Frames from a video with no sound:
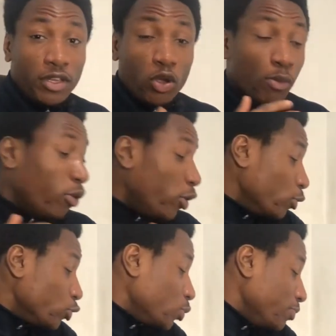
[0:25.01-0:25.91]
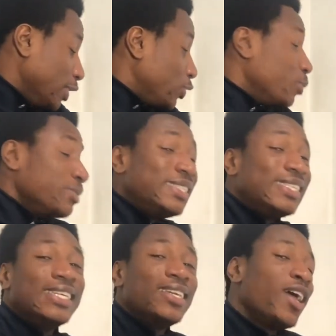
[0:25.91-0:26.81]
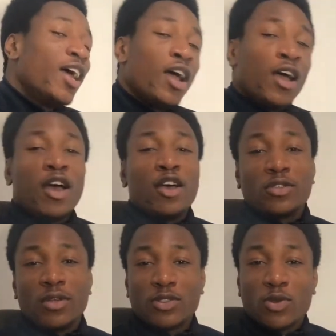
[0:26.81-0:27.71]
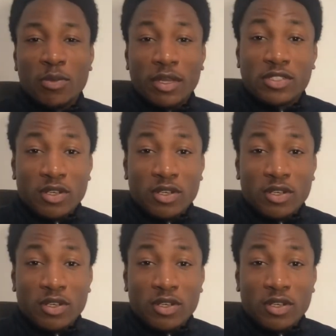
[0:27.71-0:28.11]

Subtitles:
Your boy wants to make some tea, so let's go make some.